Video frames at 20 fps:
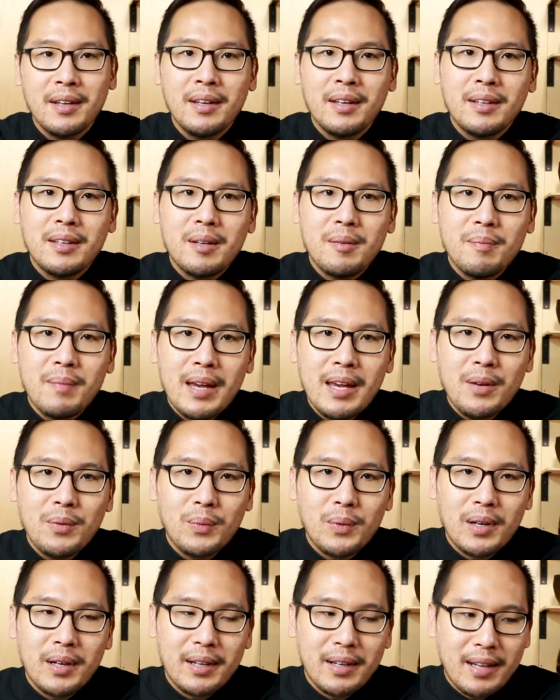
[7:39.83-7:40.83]
The main
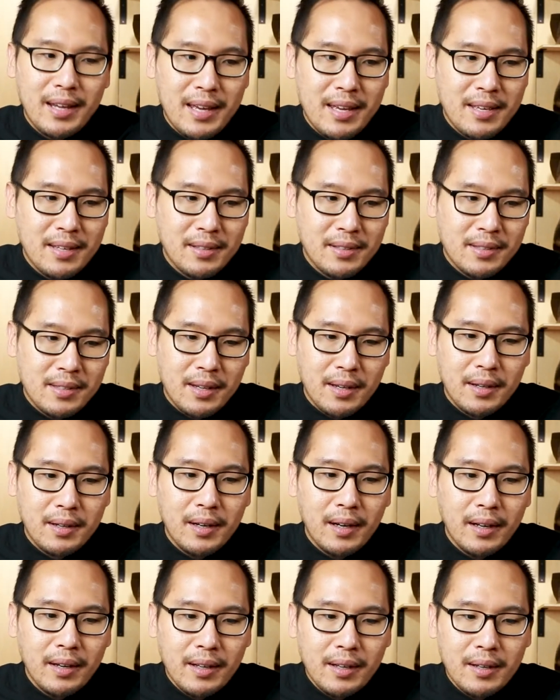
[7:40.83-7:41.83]
one is
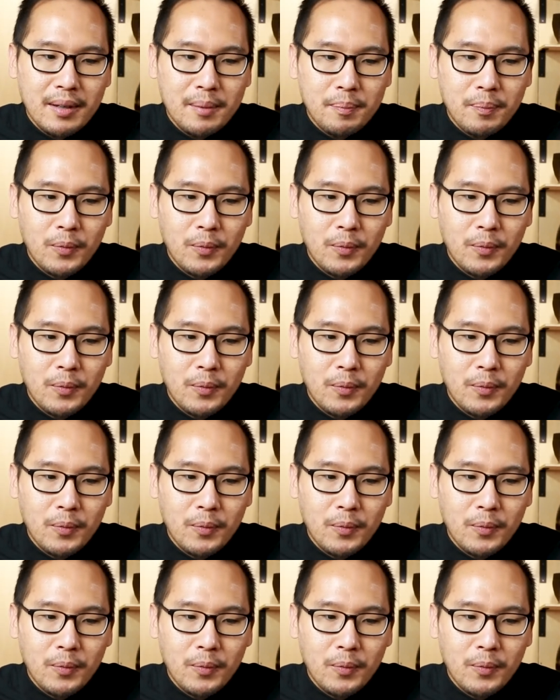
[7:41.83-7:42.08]
cutting a